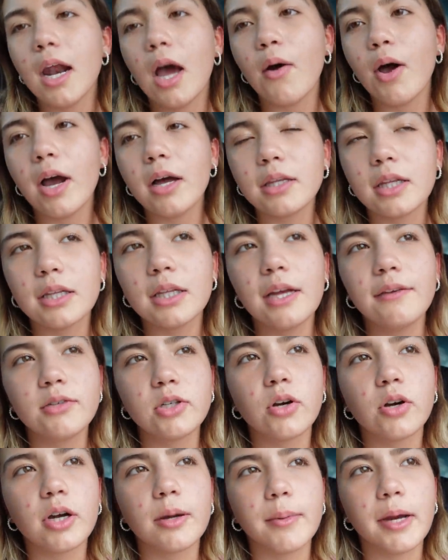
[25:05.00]
now I have to leave
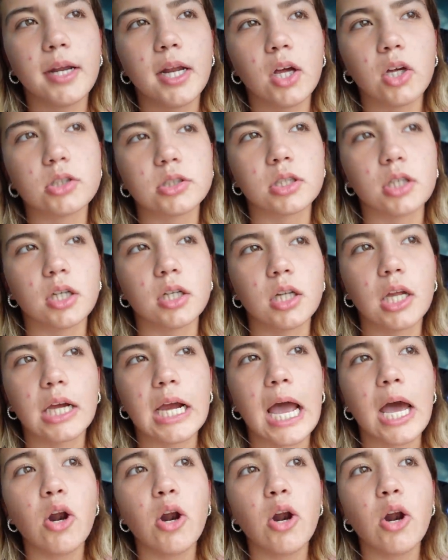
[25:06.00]
to go get my nails done. Like,